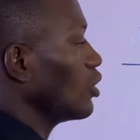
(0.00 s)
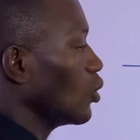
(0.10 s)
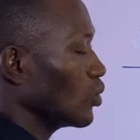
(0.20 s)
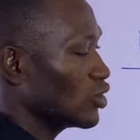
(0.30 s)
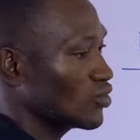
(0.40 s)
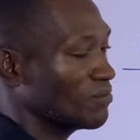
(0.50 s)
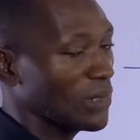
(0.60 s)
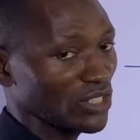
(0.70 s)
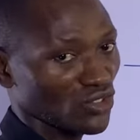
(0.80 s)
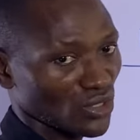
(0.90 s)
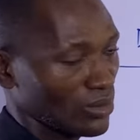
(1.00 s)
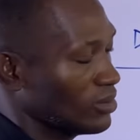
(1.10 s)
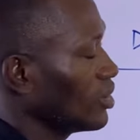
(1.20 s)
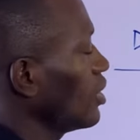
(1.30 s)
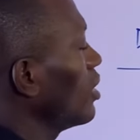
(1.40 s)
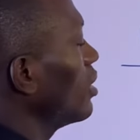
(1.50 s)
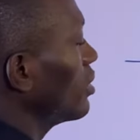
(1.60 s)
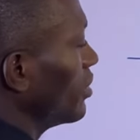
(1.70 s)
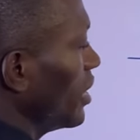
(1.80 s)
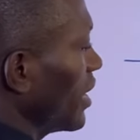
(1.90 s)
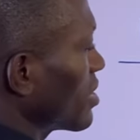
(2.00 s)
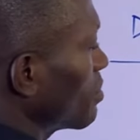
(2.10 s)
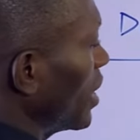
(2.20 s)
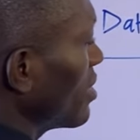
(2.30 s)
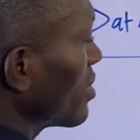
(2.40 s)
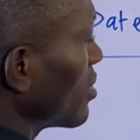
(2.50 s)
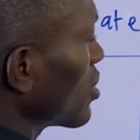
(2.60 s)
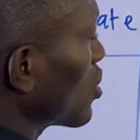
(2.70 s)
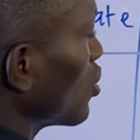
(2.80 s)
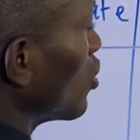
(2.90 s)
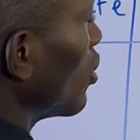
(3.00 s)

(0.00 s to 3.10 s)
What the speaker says: or which we've mentioned. Then expenses too